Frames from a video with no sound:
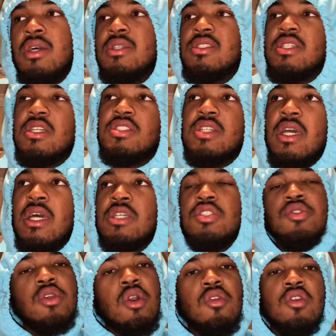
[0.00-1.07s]
such as,
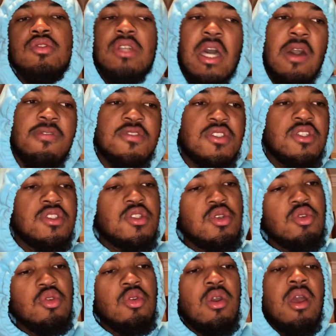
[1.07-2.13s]
you know, those officers
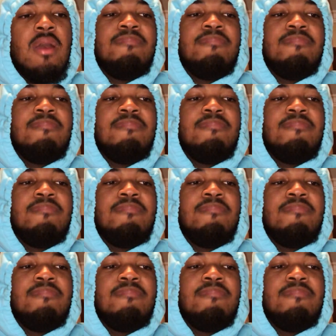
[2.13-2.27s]
who